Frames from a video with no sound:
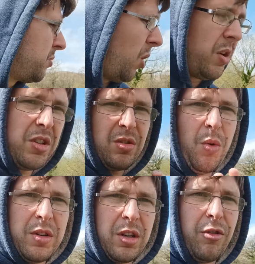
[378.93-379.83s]
So I just
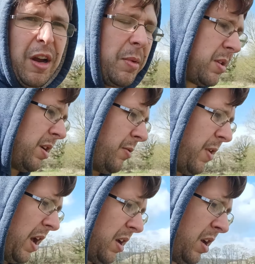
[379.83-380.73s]
wanted to correct myself
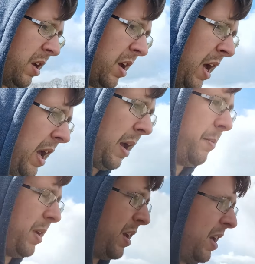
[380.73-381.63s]
there,
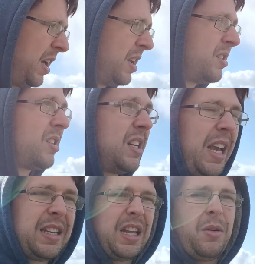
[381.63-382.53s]
um, just in
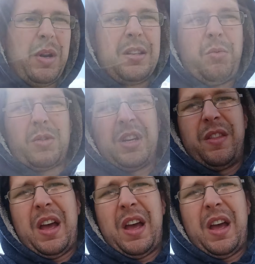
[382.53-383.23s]
case anyone is watching